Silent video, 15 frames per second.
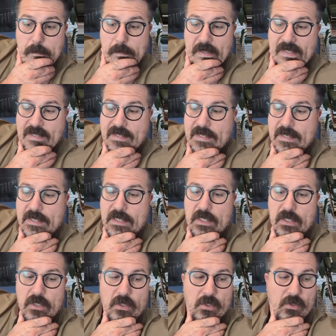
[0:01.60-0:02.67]

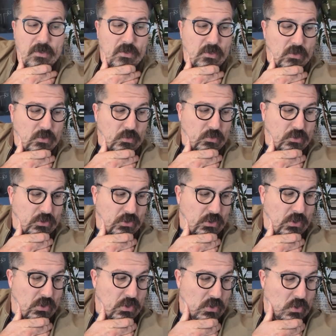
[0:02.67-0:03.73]
Blessed are those
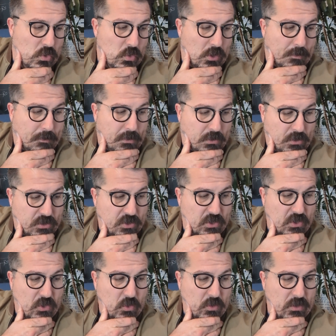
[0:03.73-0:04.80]
who are
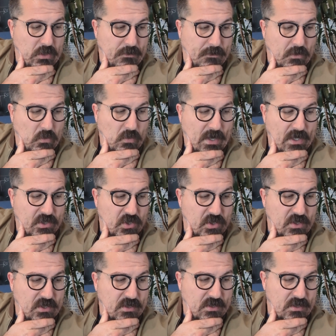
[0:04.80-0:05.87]
persecuted for
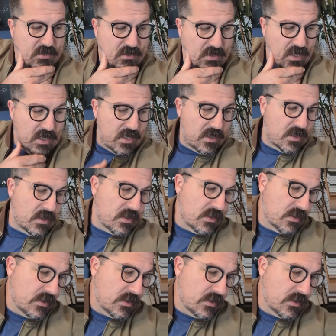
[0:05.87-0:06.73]
righteousness' sake,